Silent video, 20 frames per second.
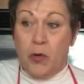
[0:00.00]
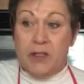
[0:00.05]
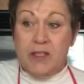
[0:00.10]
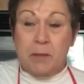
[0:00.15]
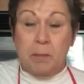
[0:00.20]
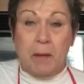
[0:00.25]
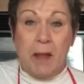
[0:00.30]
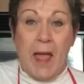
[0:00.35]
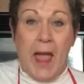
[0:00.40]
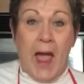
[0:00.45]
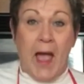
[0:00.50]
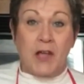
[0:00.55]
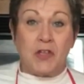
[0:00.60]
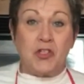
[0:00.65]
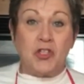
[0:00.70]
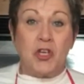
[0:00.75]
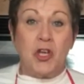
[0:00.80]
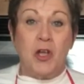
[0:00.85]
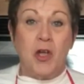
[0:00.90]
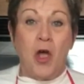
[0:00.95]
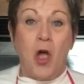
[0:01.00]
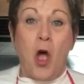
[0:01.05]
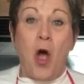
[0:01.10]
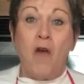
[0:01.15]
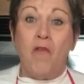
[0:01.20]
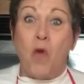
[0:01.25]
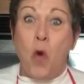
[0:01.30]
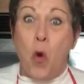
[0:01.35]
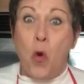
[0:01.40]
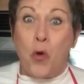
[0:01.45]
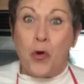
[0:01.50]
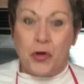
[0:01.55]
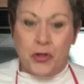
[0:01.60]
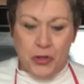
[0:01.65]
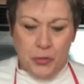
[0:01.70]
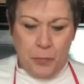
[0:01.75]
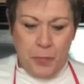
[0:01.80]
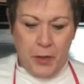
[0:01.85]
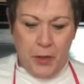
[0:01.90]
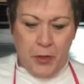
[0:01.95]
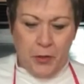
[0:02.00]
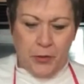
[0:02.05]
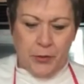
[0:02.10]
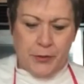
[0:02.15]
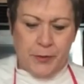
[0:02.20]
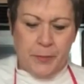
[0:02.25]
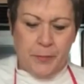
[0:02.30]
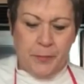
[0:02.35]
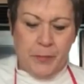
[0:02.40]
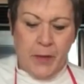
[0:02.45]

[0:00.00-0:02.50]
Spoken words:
splash of orange bitters